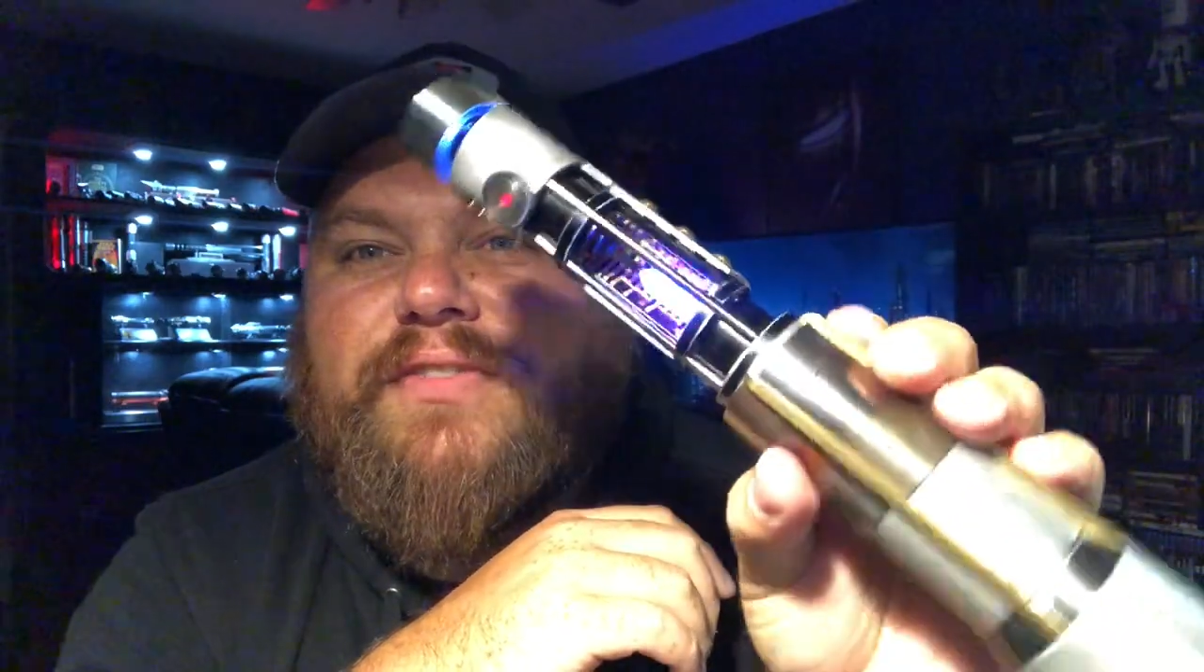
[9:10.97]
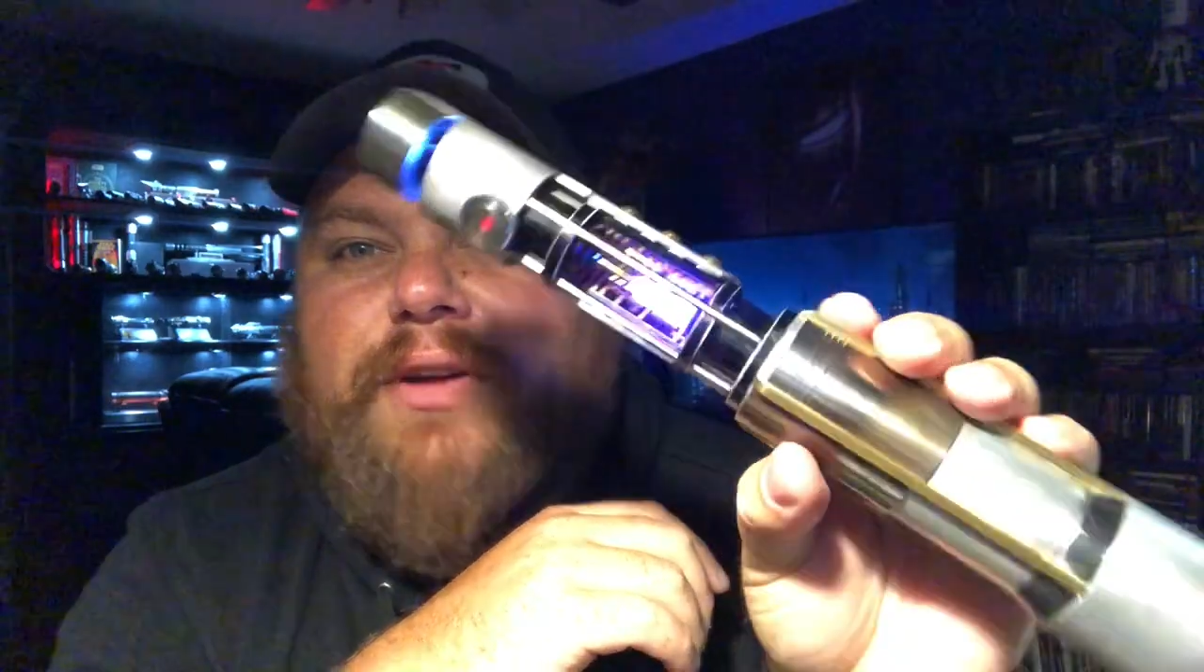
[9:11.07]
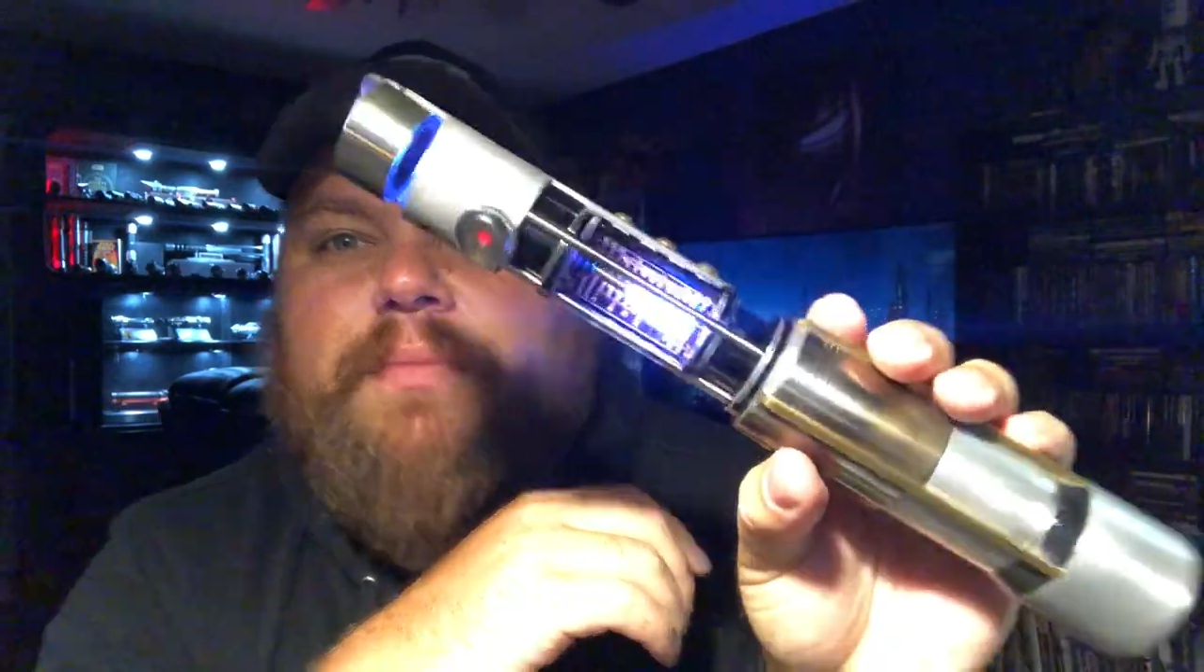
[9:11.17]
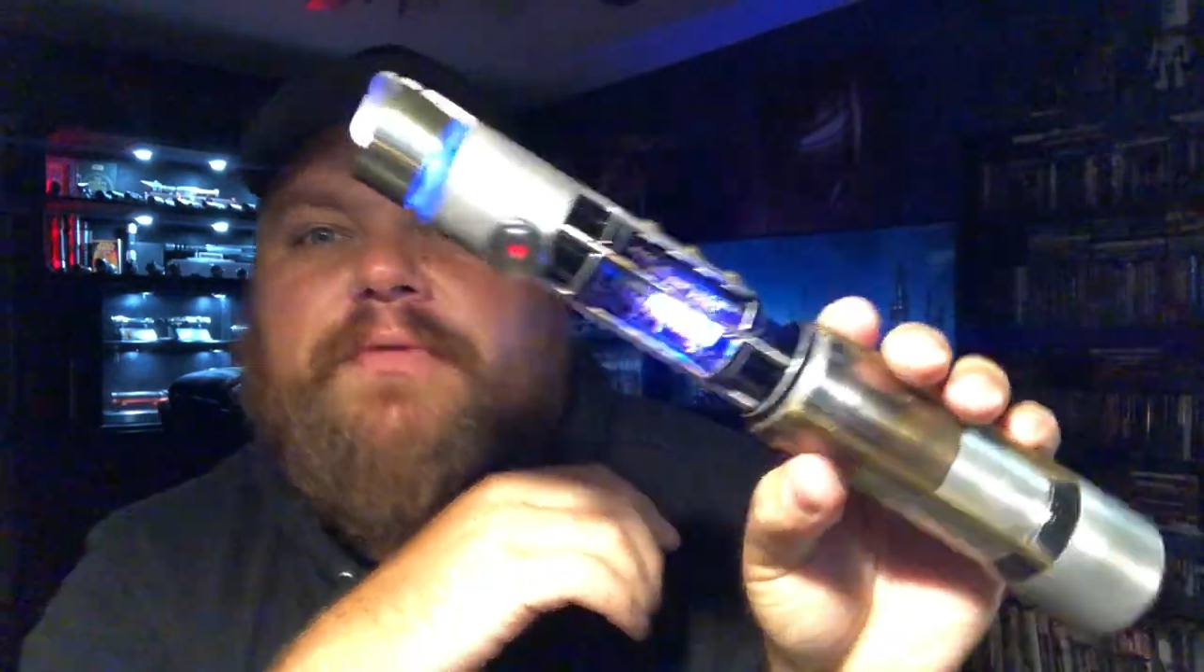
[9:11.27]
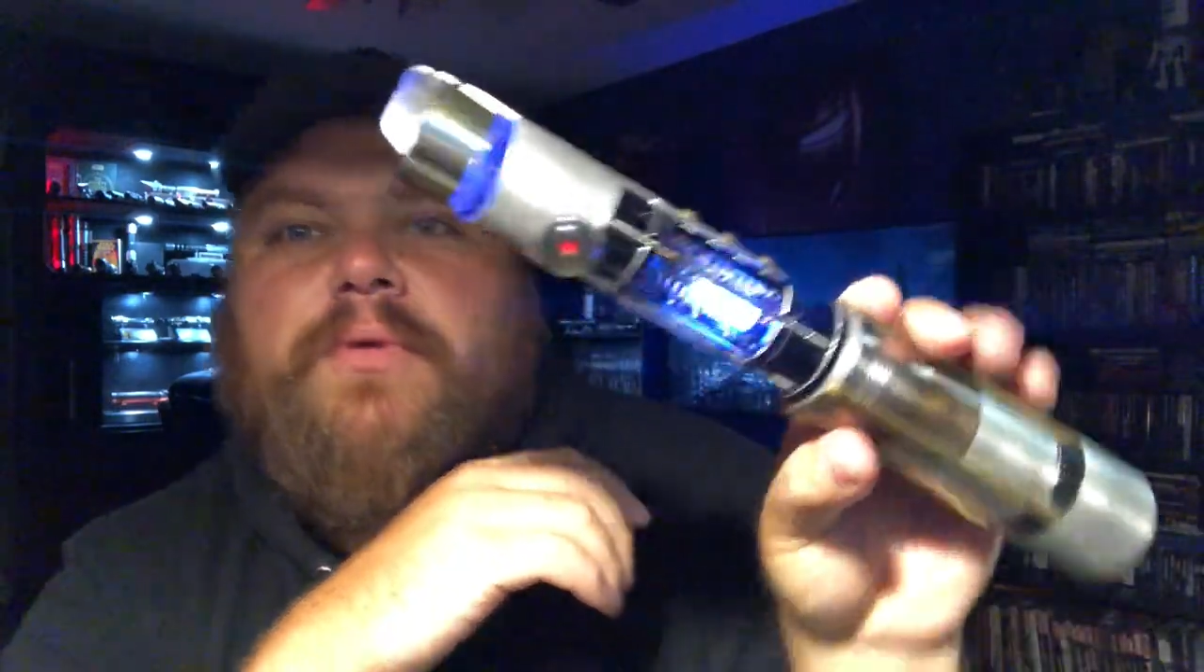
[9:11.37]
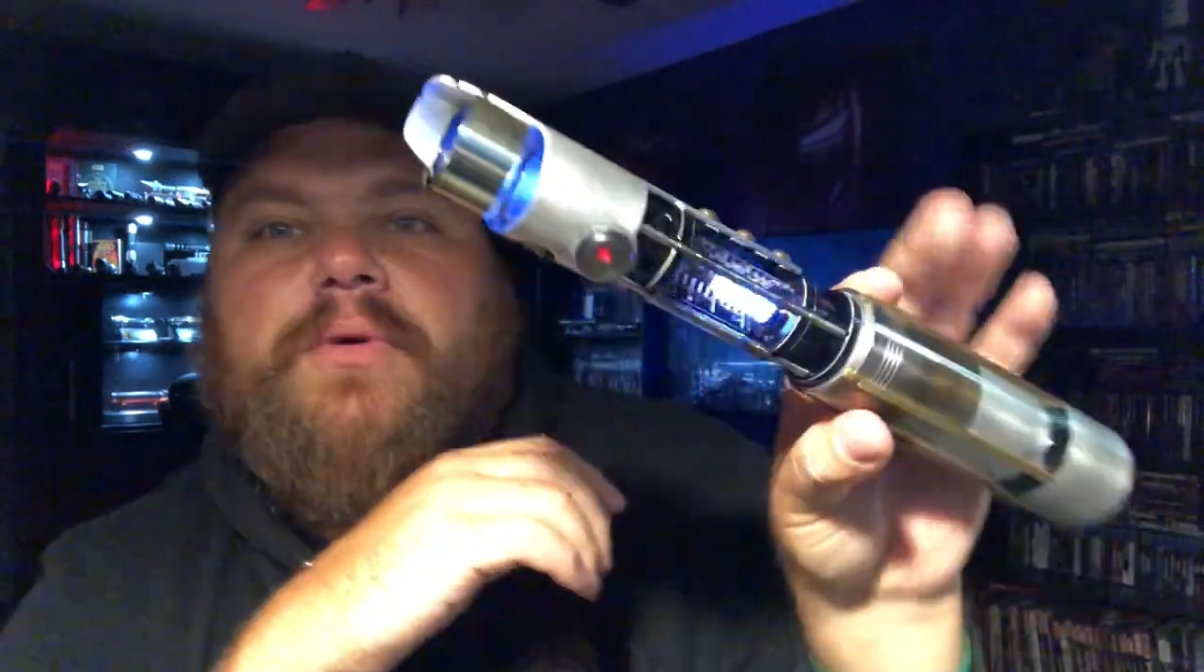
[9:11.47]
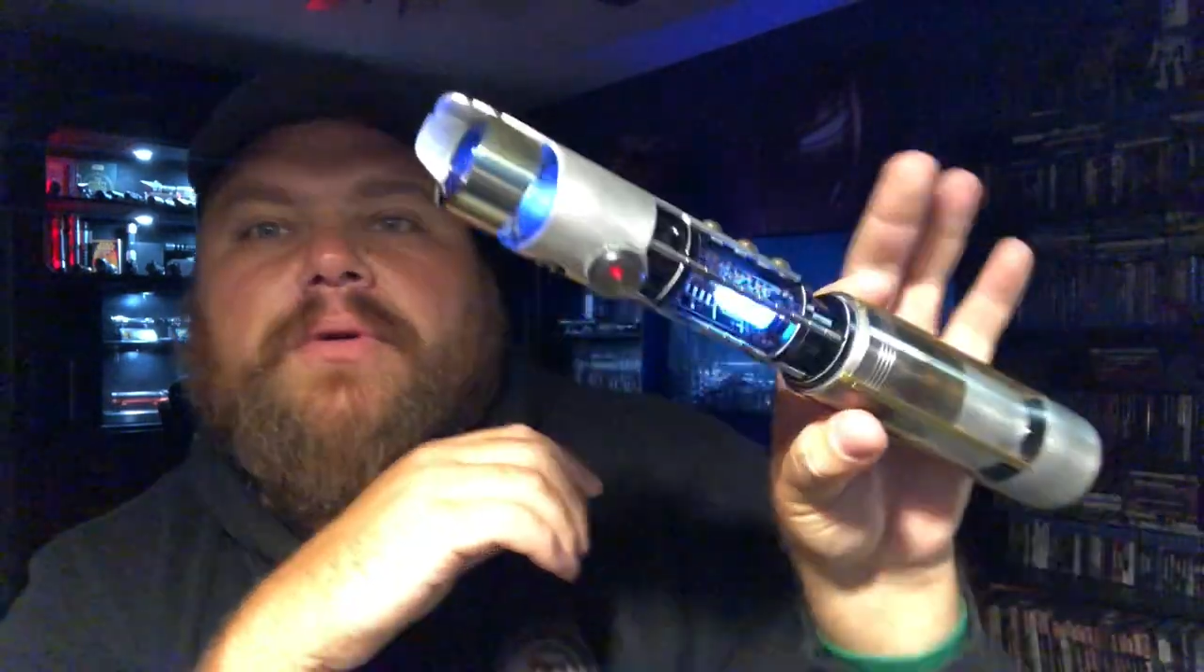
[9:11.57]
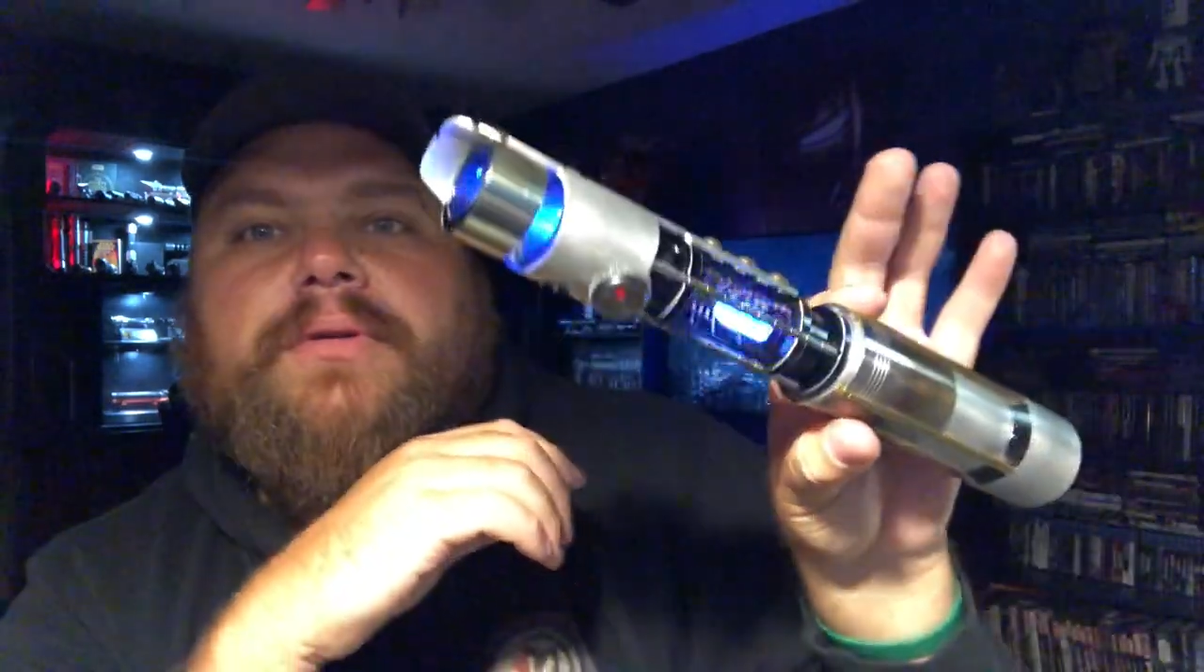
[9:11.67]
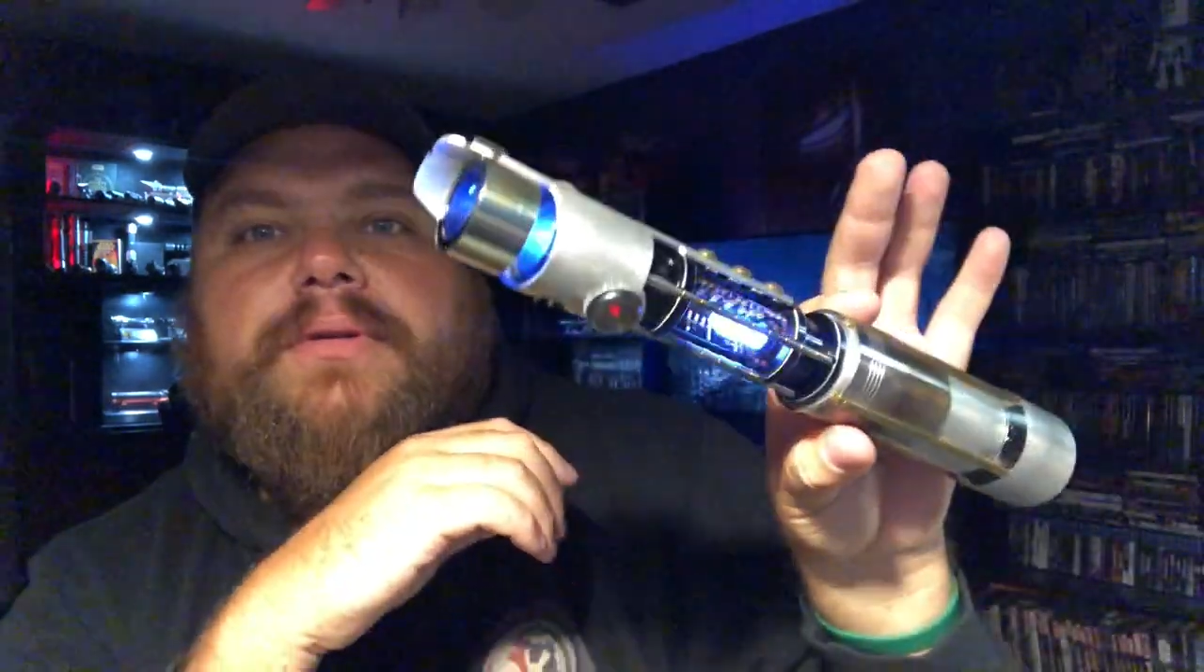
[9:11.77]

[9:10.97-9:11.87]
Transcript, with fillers: font before.